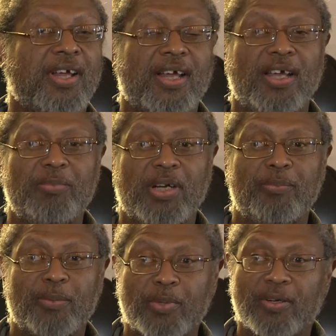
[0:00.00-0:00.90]
I've been a
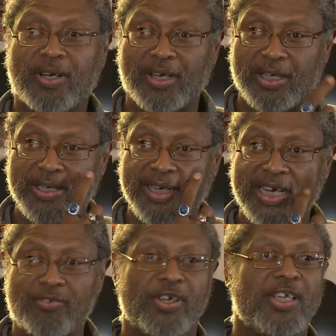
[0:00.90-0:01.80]
member
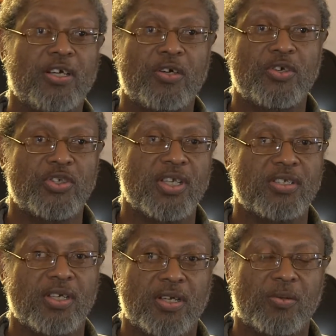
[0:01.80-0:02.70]
every year
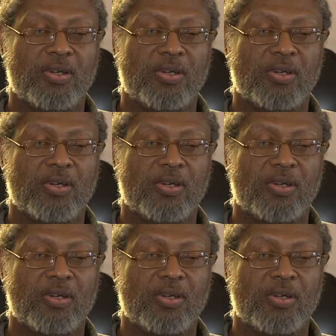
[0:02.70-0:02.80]
since the